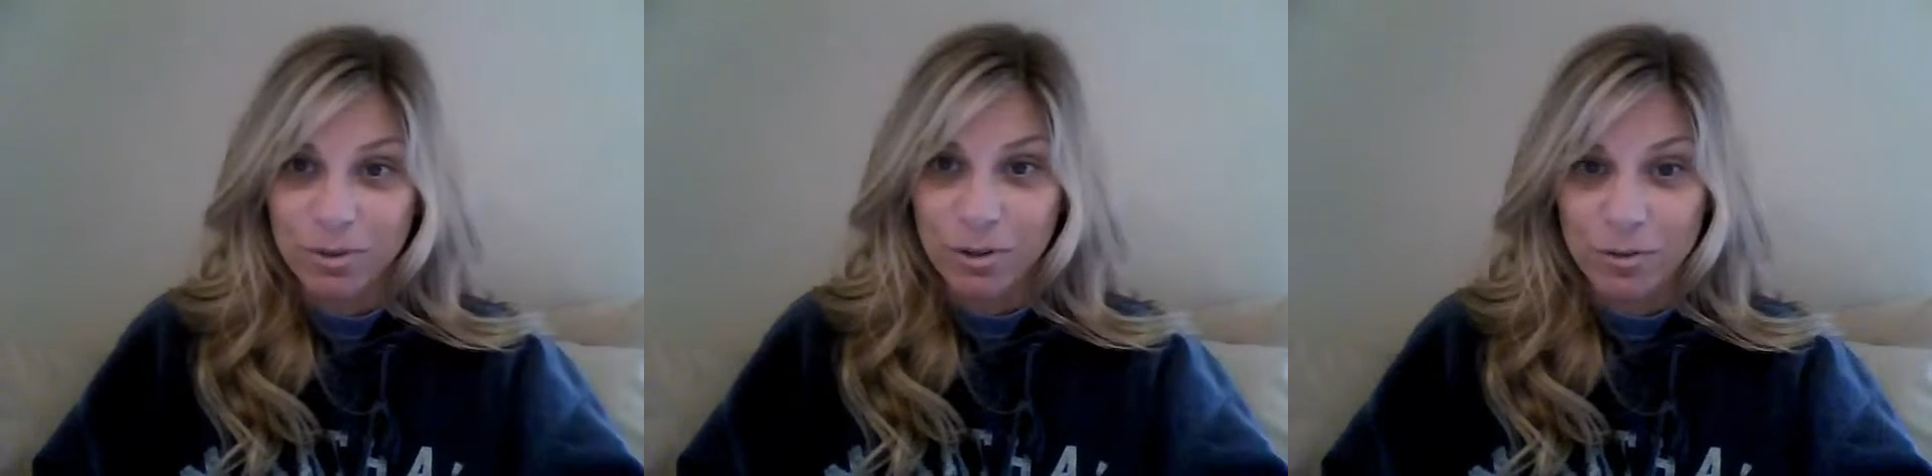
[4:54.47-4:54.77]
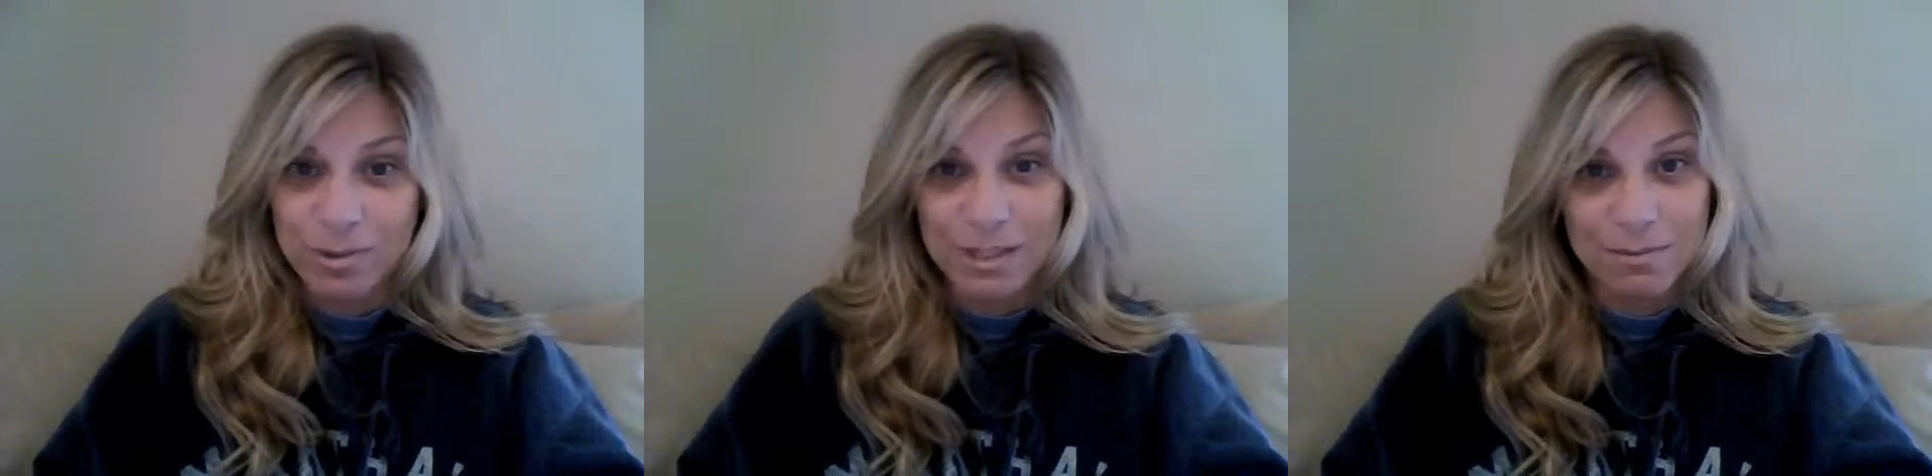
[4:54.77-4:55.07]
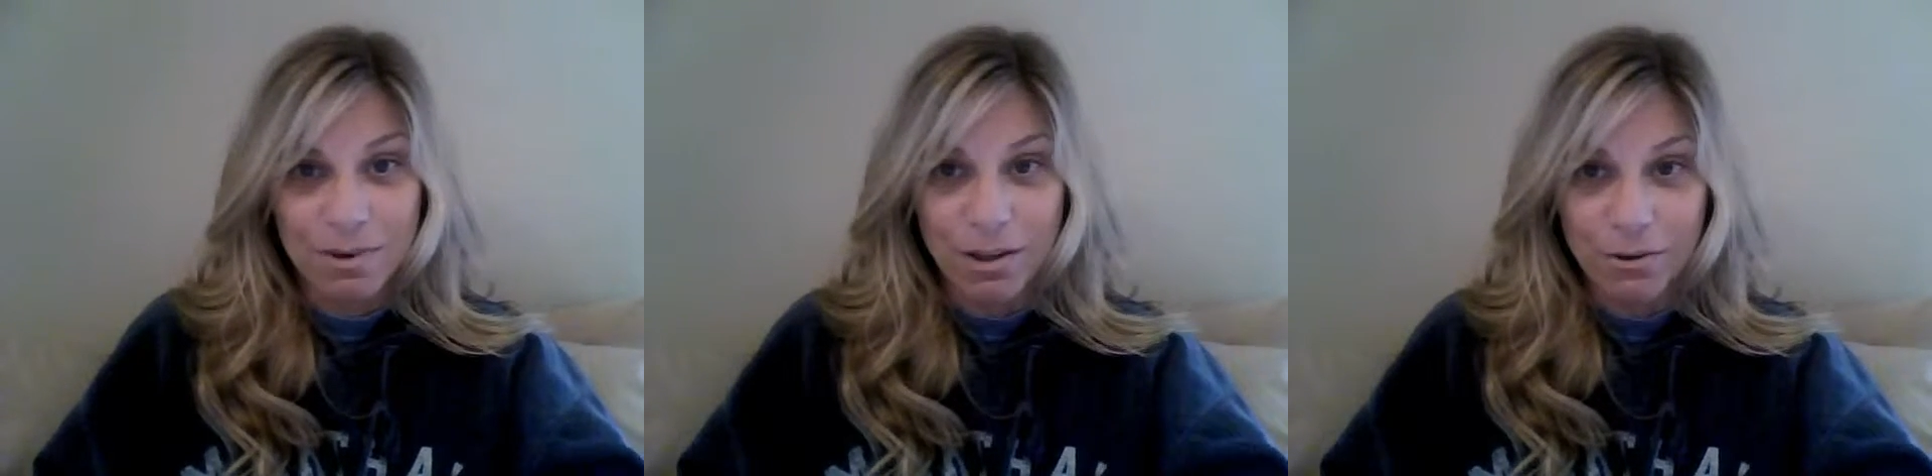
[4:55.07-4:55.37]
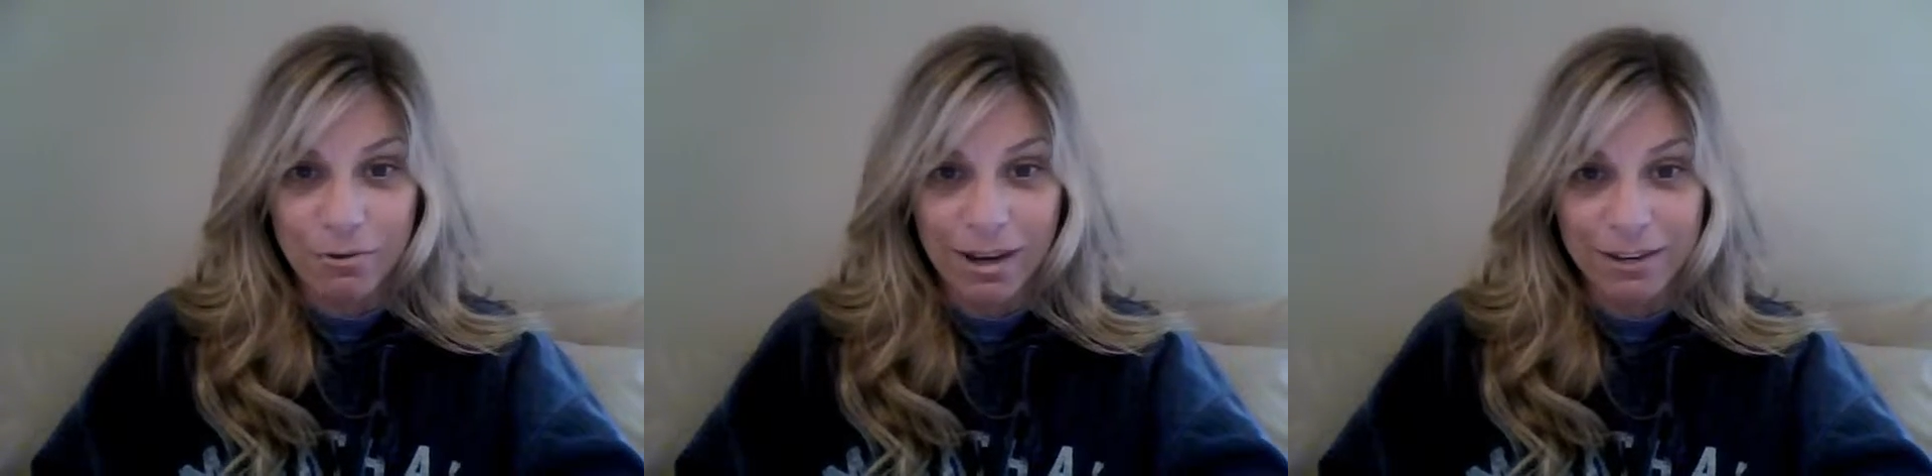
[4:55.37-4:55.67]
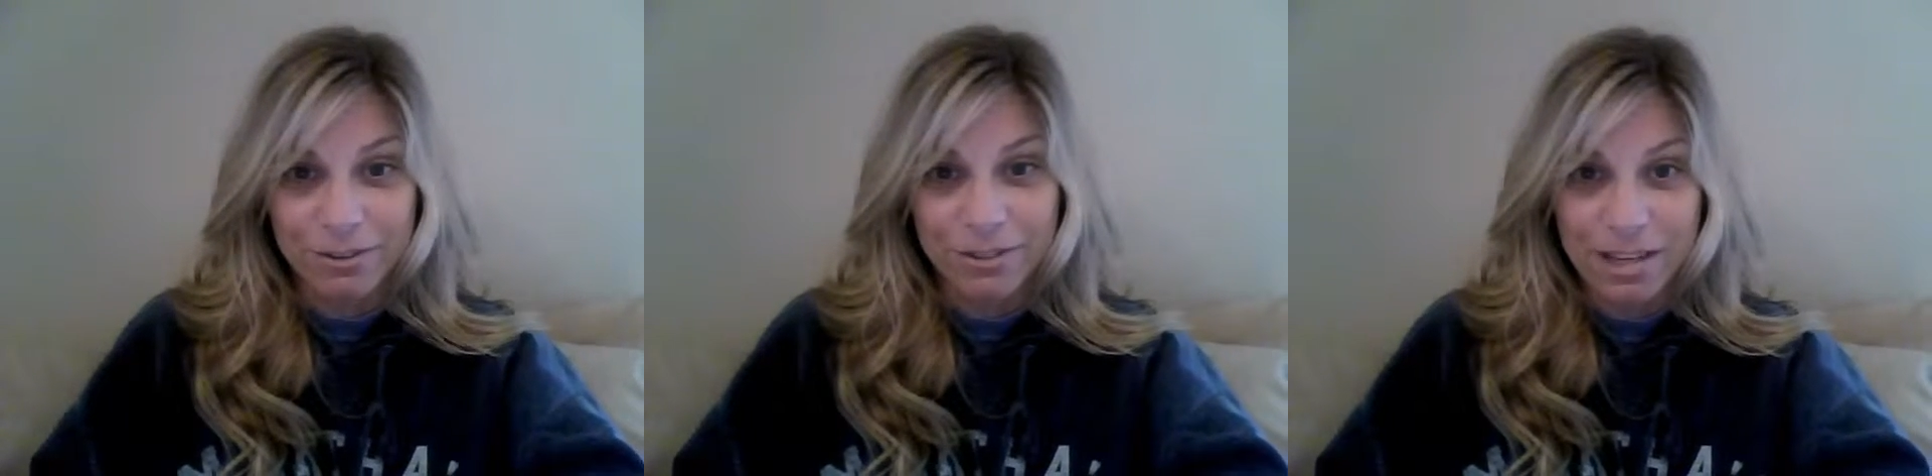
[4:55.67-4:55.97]
Blume and some other
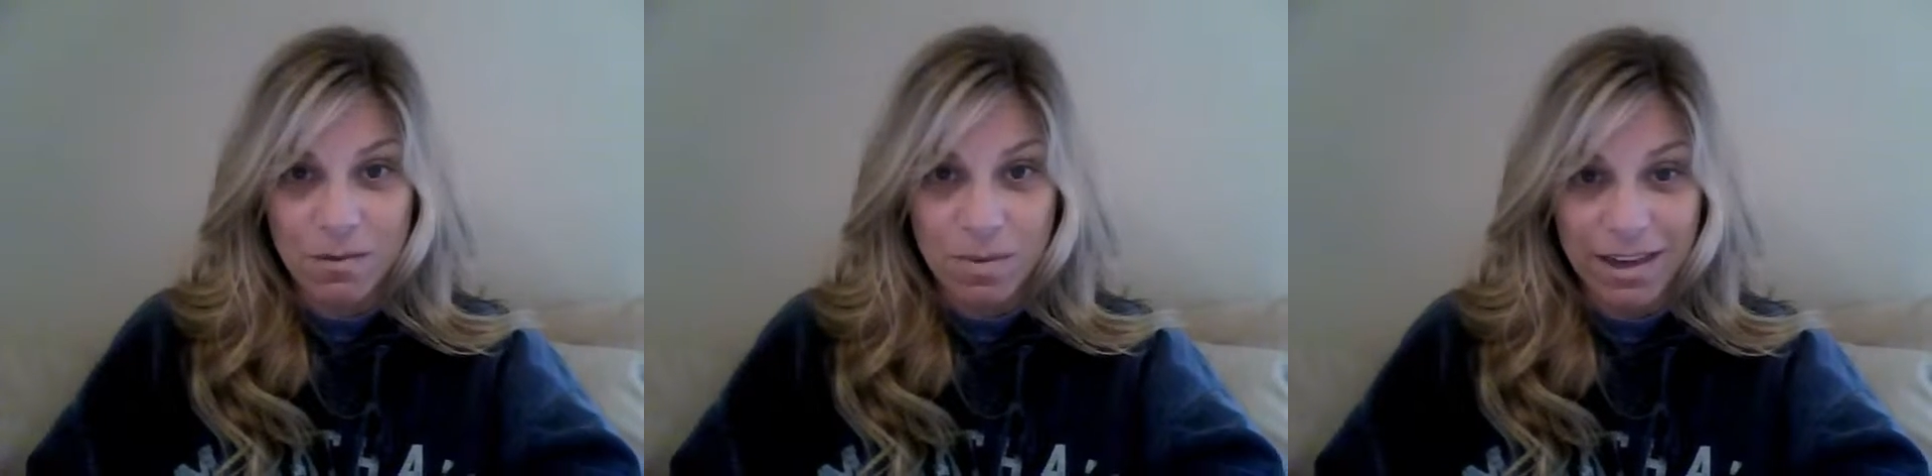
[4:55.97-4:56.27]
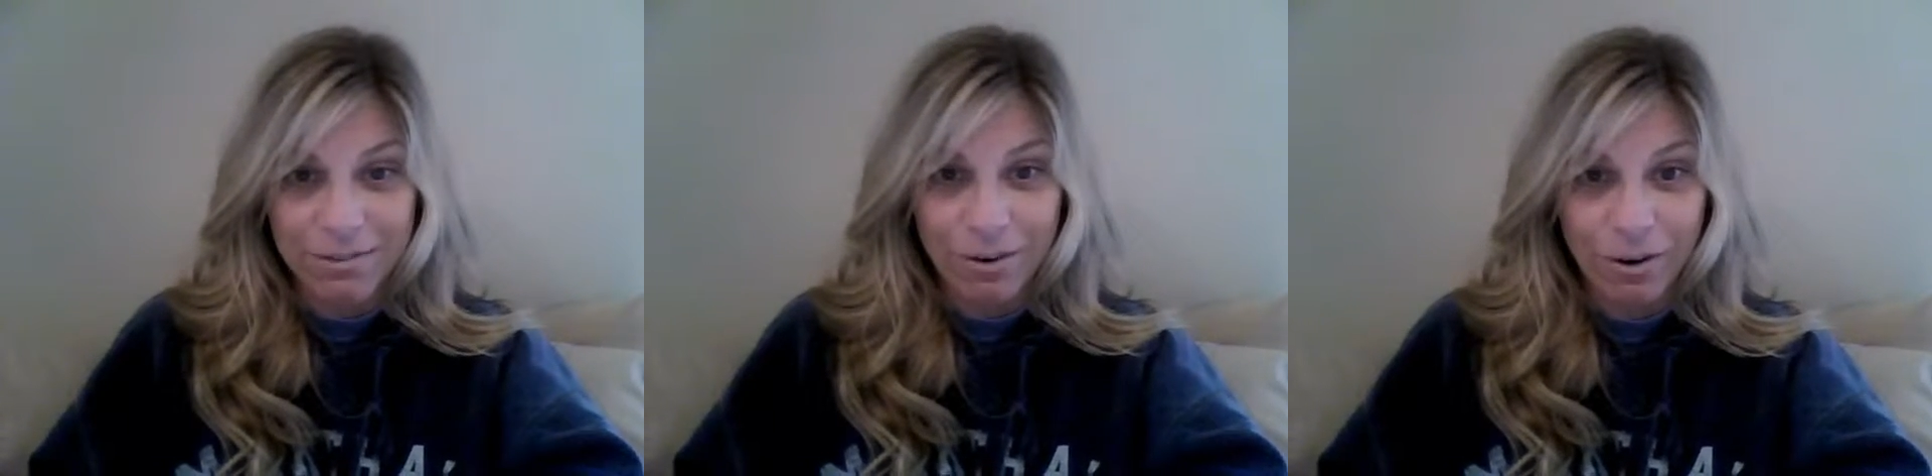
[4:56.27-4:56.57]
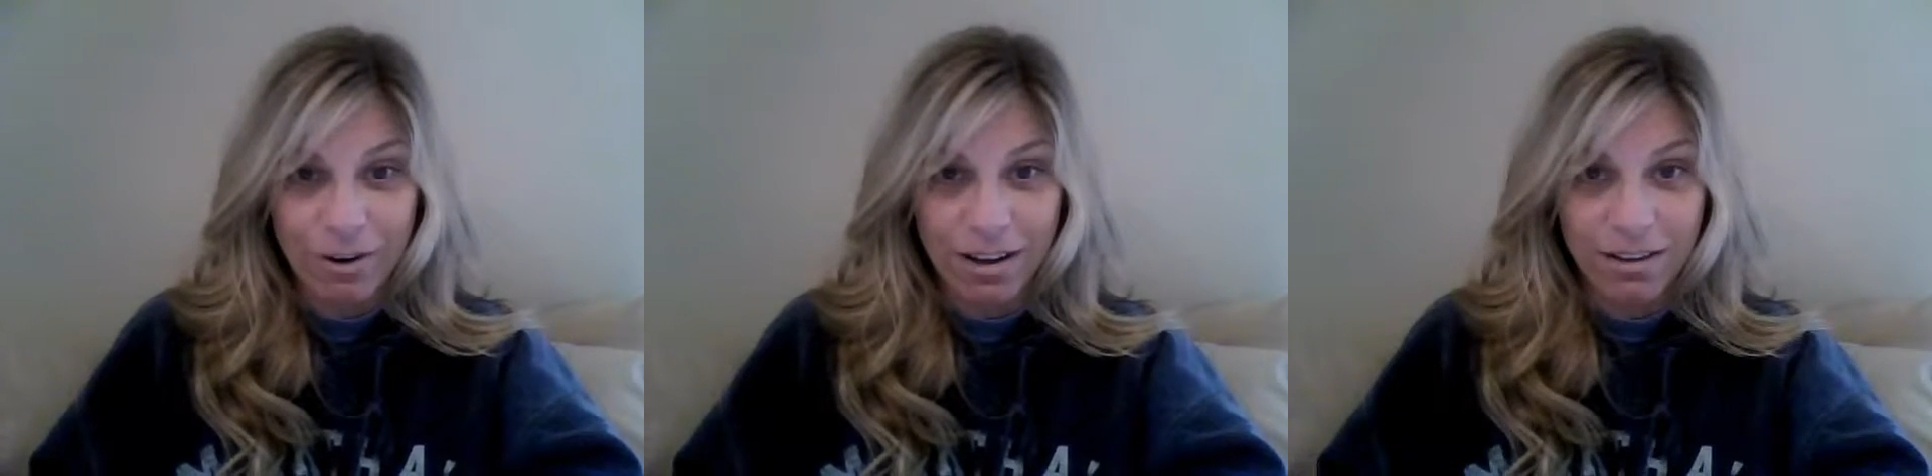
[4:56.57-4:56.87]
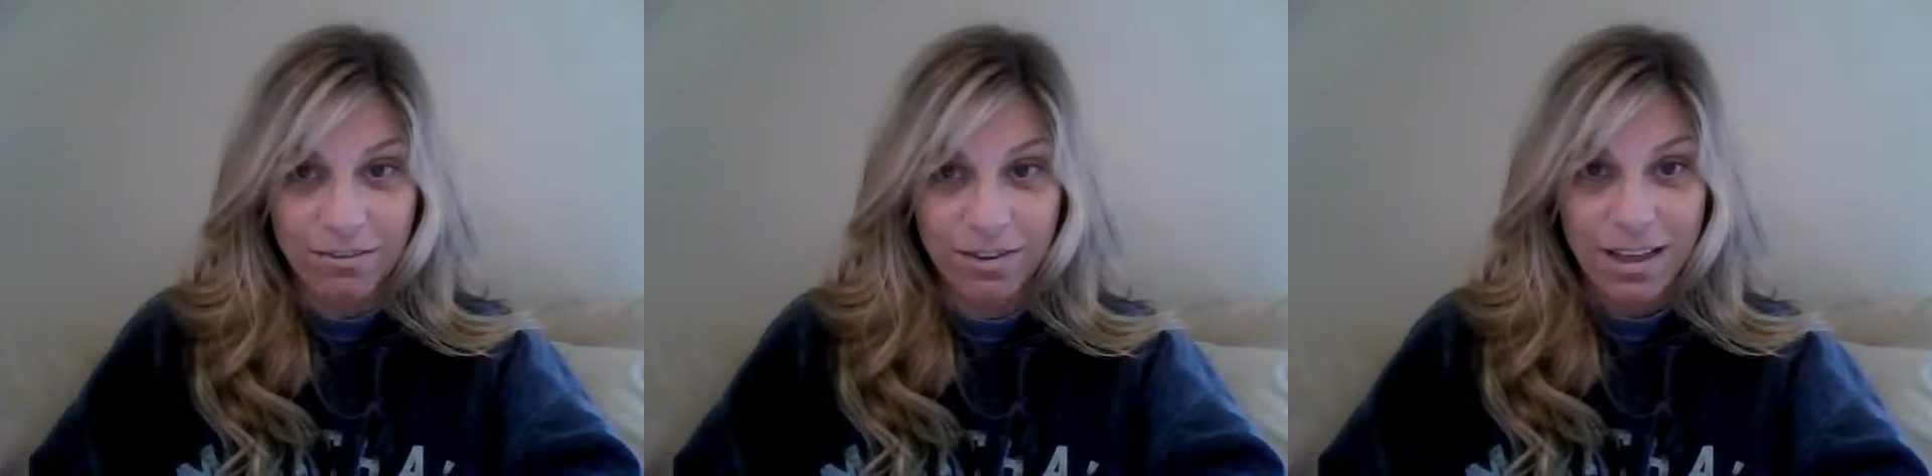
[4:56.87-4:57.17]
writers that you may have heard of.